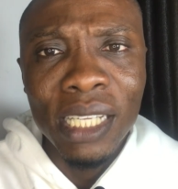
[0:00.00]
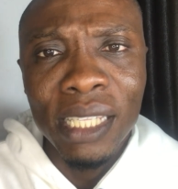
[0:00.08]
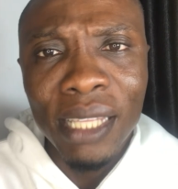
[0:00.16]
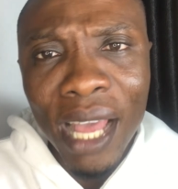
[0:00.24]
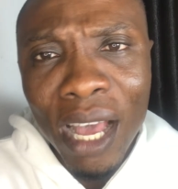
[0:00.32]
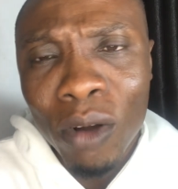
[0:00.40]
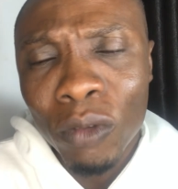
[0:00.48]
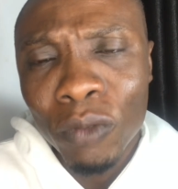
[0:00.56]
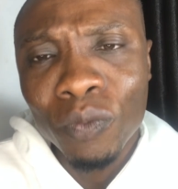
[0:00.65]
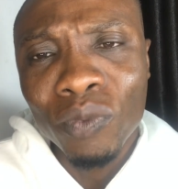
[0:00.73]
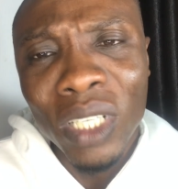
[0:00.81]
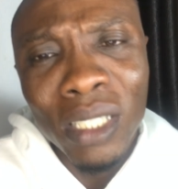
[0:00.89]
Now,
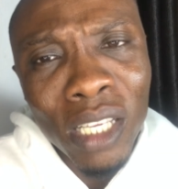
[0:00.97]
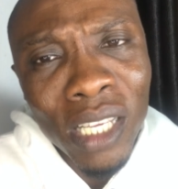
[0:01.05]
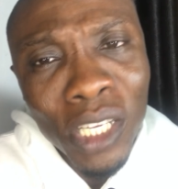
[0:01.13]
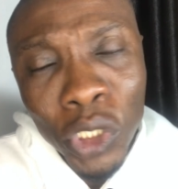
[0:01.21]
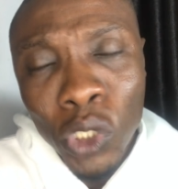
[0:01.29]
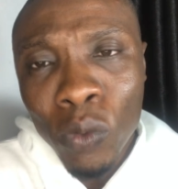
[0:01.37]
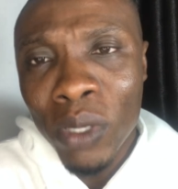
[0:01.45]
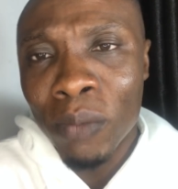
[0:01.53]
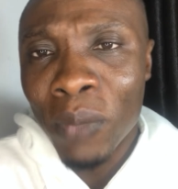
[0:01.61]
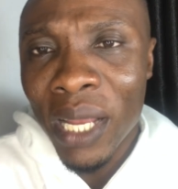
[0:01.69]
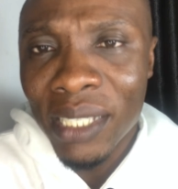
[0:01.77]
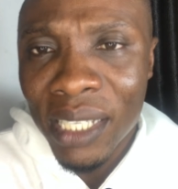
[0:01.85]
the issue with
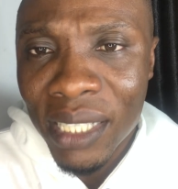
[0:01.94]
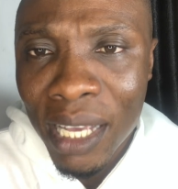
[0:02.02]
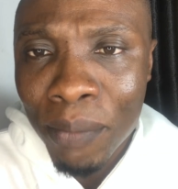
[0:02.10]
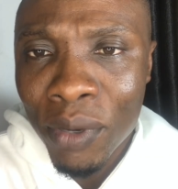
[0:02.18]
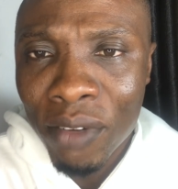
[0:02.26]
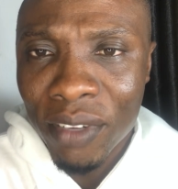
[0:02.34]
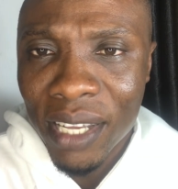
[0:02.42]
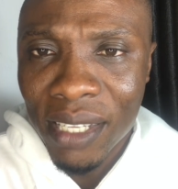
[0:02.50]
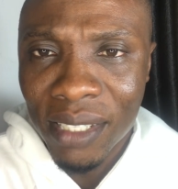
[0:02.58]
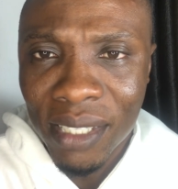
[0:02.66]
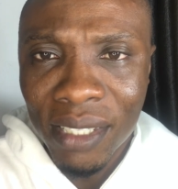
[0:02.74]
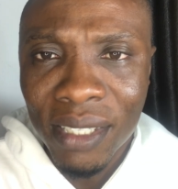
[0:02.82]
placenta previa
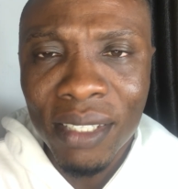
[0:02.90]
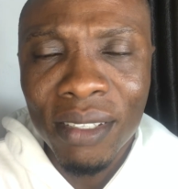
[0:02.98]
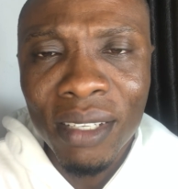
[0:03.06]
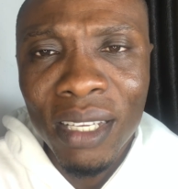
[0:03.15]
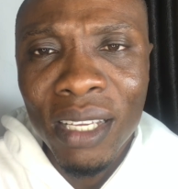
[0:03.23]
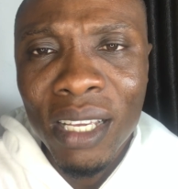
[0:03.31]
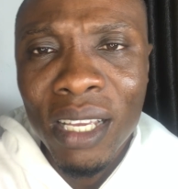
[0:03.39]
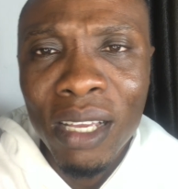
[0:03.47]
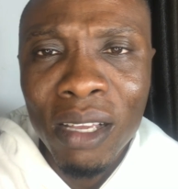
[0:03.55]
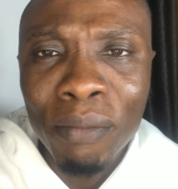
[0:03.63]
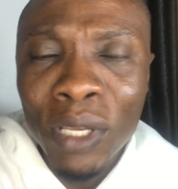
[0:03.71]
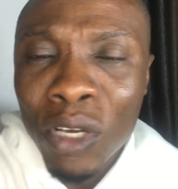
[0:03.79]
is this.
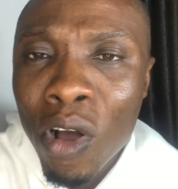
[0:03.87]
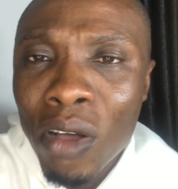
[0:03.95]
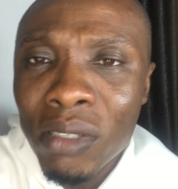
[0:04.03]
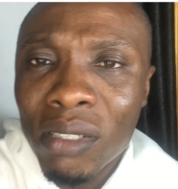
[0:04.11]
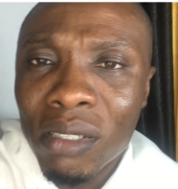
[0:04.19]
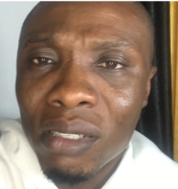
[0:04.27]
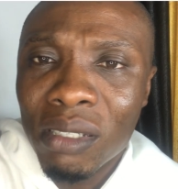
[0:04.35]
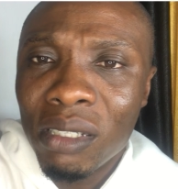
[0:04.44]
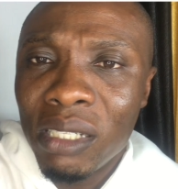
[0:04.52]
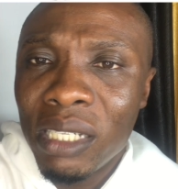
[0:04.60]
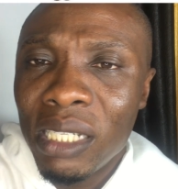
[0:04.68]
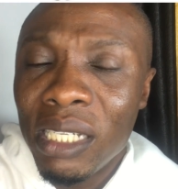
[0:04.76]
Because
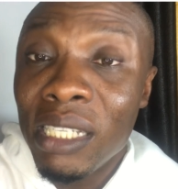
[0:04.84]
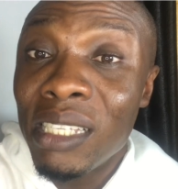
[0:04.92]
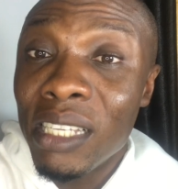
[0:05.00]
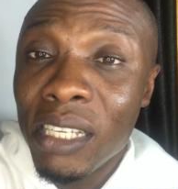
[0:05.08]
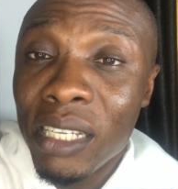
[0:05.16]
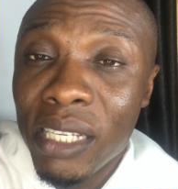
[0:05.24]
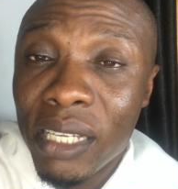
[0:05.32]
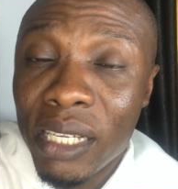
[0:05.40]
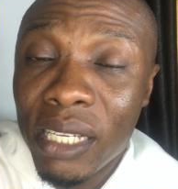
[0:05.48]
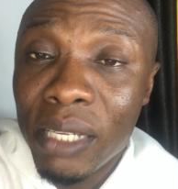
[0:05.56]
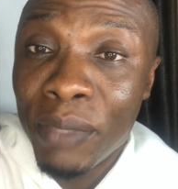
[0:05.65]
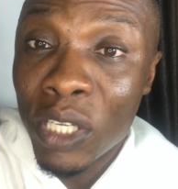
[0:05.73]

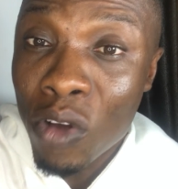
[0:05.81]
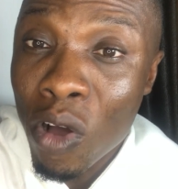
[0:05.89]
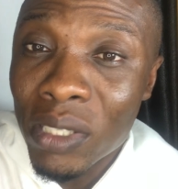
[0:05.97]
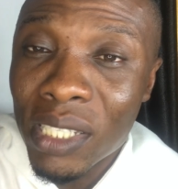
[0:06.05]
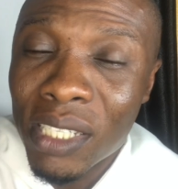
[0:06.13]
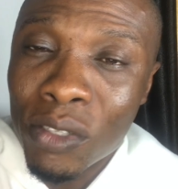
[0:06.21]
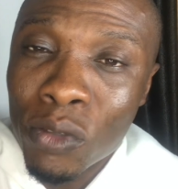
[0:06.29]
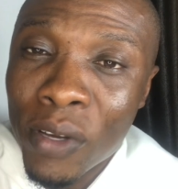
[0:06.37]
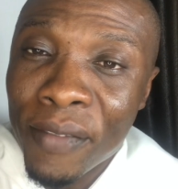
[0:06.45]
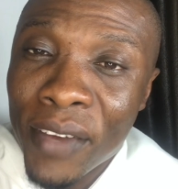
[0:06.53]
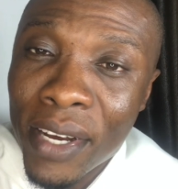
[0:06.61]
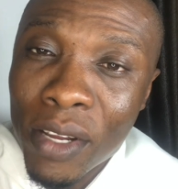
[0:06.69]
because it's
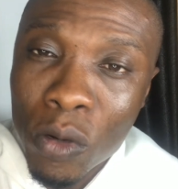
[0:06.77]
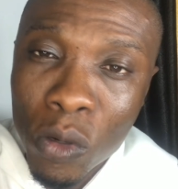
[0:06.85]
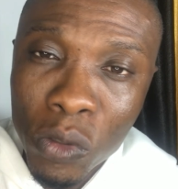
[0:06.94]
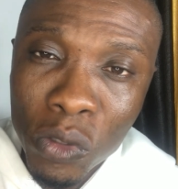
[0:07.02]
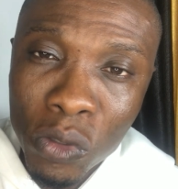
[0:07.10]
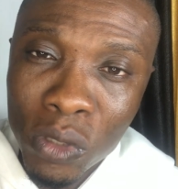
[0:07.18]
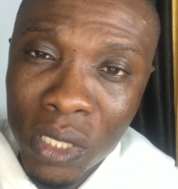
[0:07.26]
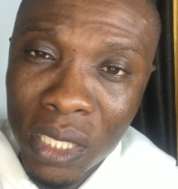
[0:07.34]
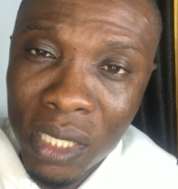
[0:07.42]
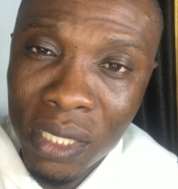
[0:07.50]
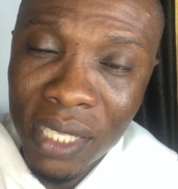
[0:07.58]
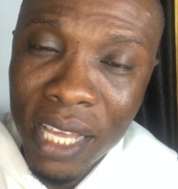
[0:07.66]
very close to
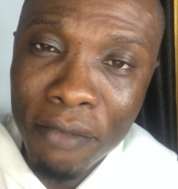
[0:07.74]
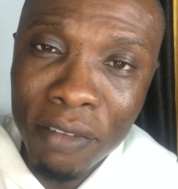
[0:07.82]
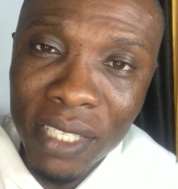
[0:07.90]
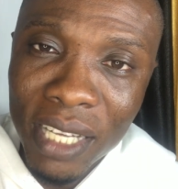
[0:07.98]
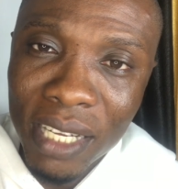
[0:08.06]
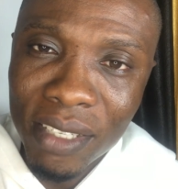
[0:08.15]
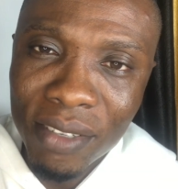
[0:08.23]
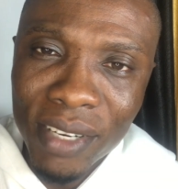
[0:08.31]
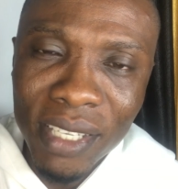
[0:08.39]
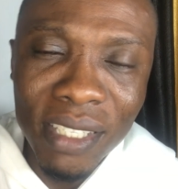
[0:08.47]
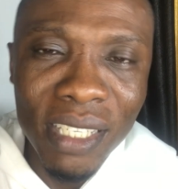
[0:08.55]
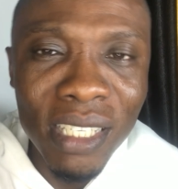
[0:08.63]
the cervix and the
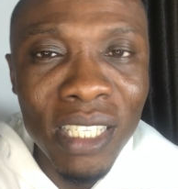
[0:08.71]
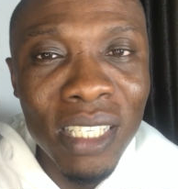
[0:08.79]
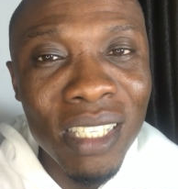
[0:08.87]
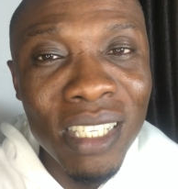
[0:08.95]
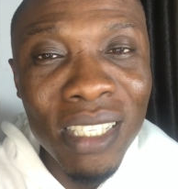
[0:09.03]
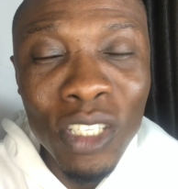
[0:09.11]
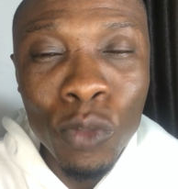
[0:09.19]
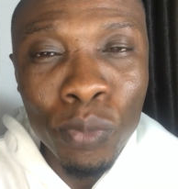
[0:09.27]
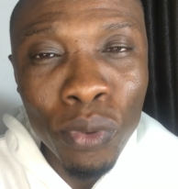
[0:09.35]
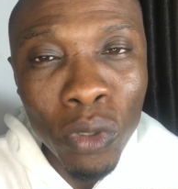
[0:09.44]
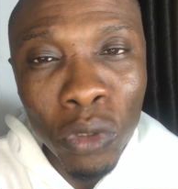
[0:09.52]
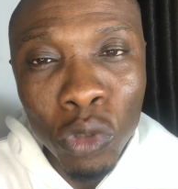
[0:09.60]
rest, it is
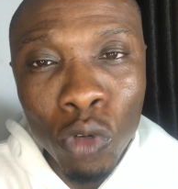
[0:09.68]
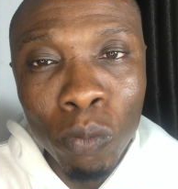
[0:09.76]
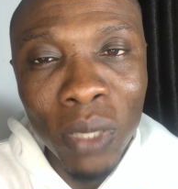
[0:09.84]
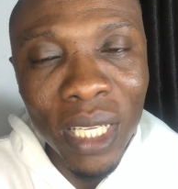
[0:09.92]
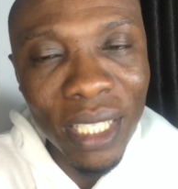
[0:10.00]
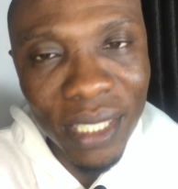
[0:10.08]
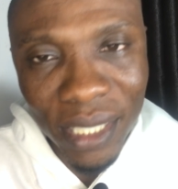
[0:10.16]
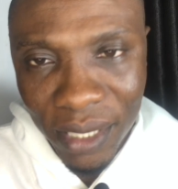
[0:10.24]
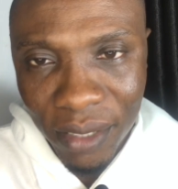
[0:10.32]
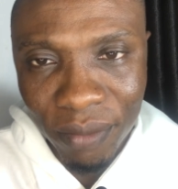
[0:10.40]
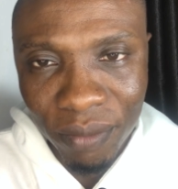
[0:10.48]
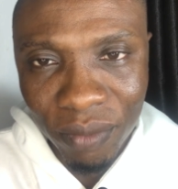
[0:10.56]
prone to bleeding.
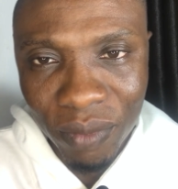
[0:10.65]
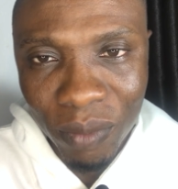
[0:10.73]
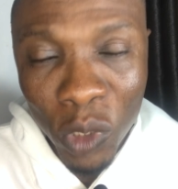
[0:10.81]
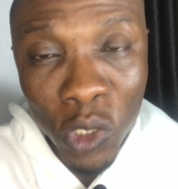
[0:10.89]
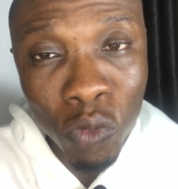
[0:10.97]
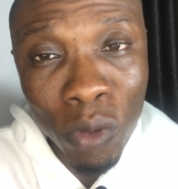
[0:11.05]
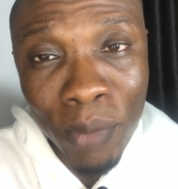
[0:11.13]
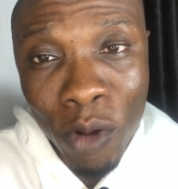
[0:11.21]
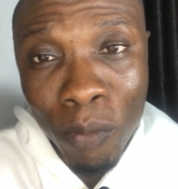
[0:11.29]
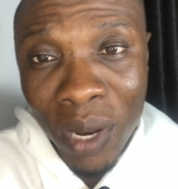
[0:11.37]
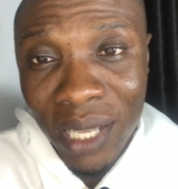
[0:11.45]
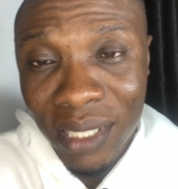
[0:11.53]
Most women
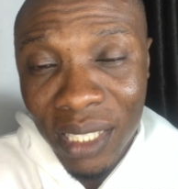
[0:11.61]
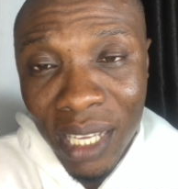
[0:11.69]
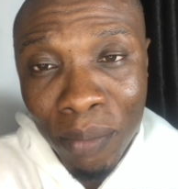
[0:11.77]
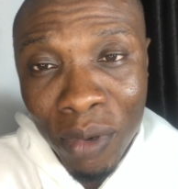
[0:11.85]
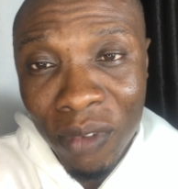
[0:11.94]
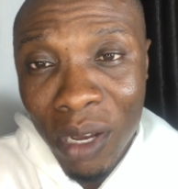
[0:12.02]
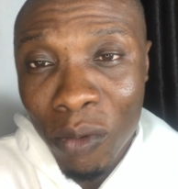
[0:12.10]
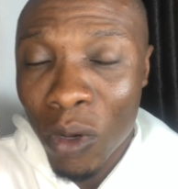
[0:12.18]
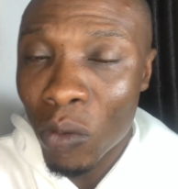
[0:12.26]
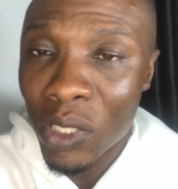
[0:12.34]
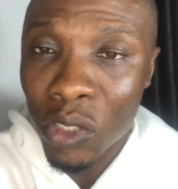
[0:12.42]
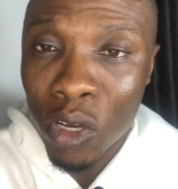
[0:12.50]
with placenta previa will
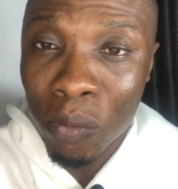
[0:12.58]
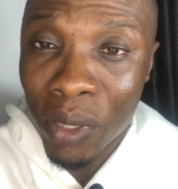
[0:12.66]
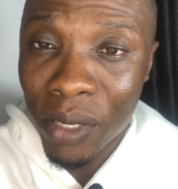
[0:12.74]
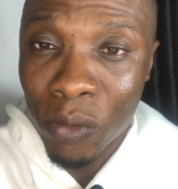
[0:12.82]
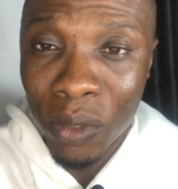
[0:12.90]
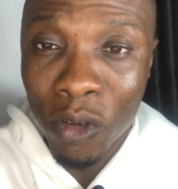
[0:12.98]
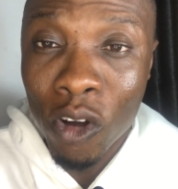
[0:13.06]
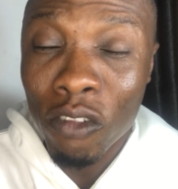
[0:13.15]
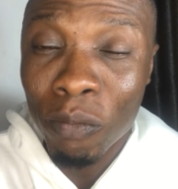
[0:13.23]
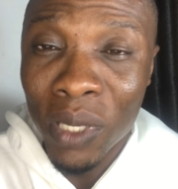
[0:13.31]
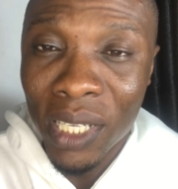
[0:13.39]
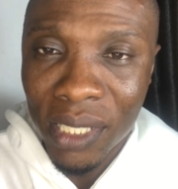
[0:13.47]
always complain
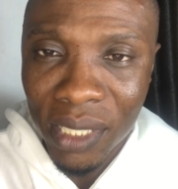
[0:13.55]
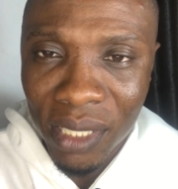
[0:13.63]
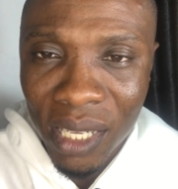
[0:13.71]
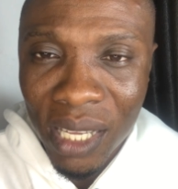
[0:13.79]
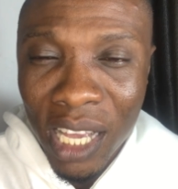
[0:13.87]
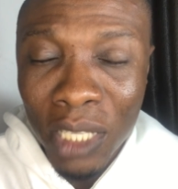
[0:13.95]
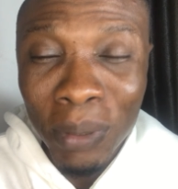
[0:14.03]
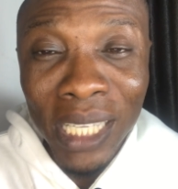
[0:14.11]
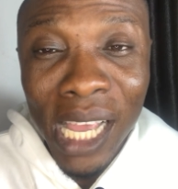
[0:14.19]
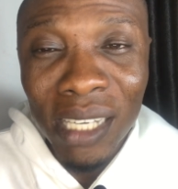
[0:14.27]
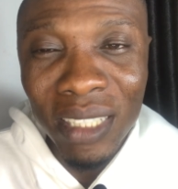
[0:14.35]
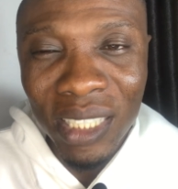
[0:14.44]
of bleeding,
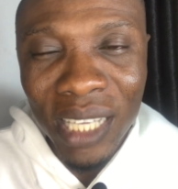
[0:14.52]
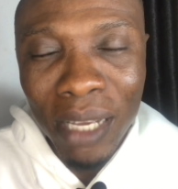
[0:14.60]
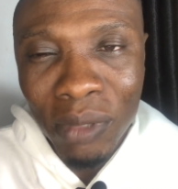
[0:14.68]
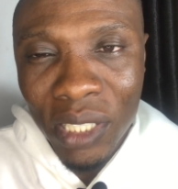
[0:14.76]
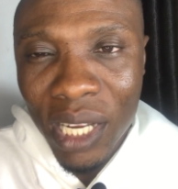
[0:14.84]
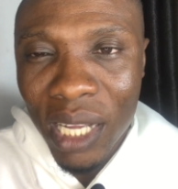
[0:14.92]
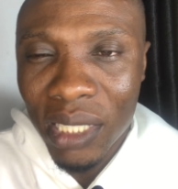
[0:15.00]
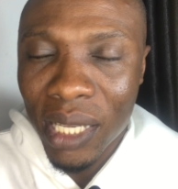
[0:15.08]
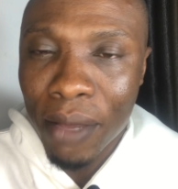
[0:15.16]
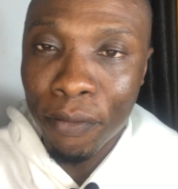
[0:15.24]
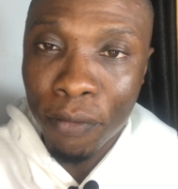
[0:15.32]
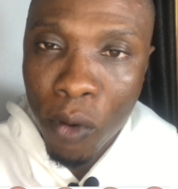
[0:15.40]
especially the type 3 and
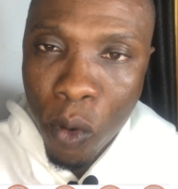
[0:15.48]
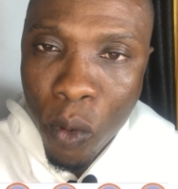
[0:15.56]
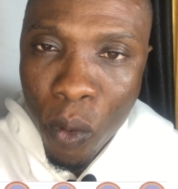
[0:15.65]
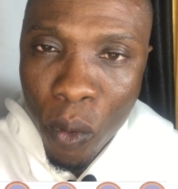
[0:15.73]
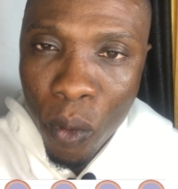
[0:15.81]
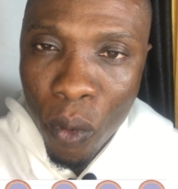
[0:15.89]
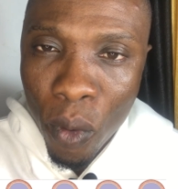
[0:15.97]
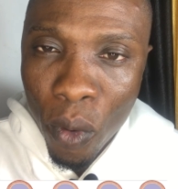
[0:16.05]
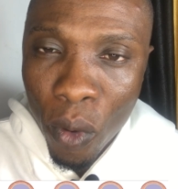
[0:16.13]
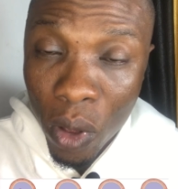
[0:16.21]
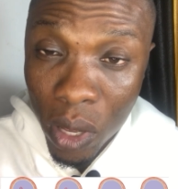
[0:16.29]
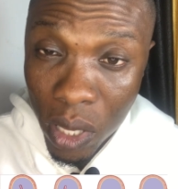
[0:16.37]
type 4.
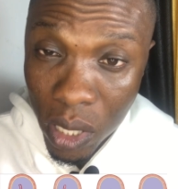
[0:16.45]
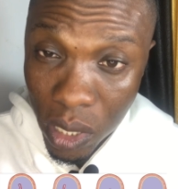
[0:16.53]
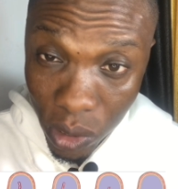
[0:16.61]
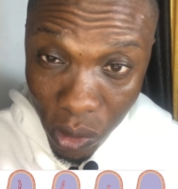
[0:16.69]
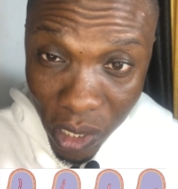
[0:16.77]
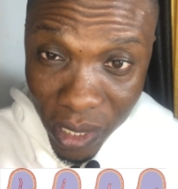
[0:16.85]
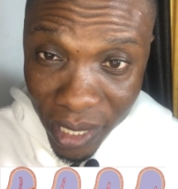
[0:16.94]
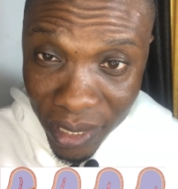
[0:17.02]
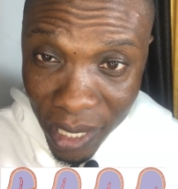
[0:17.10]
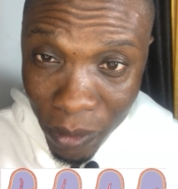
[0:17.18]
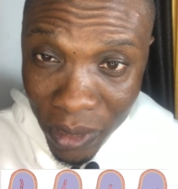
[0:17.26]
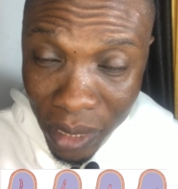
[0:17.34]
Do you
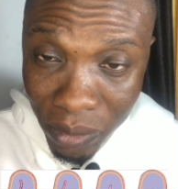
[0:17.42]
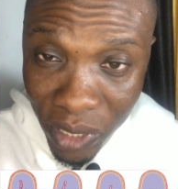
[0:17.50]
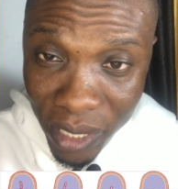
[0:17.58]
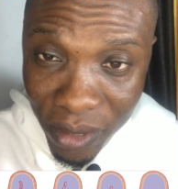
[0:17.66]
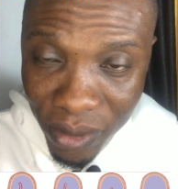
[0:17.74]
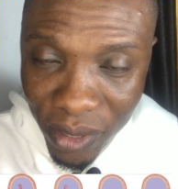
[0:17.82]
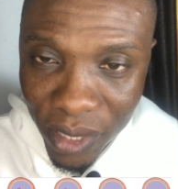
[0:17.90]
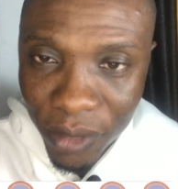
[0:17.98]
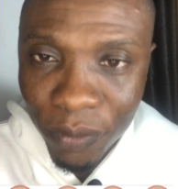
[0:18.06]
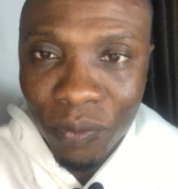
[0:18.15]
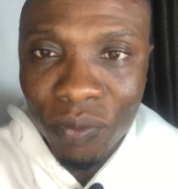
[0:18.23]
understand what I'm trying to say?